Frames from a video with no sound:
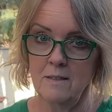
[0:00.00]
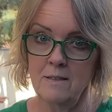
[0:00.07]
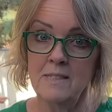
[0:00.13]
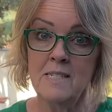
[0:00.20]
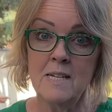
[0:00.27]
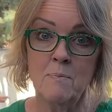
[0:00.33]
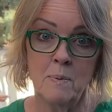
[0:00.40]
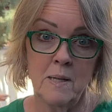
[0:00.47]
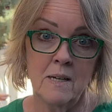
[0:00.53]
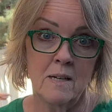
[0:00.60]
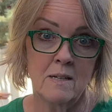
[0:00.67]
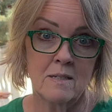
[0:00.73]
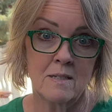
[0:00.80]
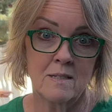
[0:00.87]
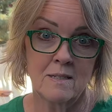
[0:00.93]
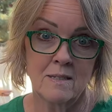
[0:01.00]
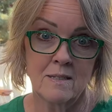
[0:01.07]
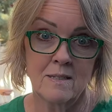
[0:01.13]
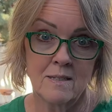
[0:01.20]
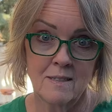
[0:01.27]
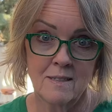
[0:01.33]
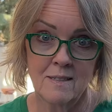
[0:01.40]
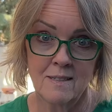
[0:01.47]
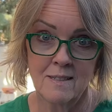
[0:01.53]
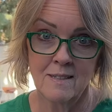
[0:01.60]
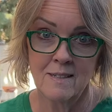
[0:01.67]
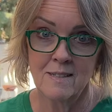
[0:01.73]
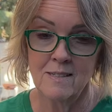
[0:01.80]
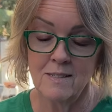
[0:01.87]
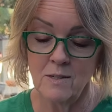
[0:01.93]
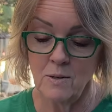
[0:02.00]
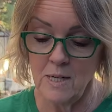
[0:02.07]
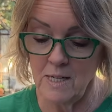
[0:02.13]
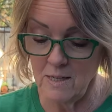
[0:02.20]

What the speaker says: Deep heat. So he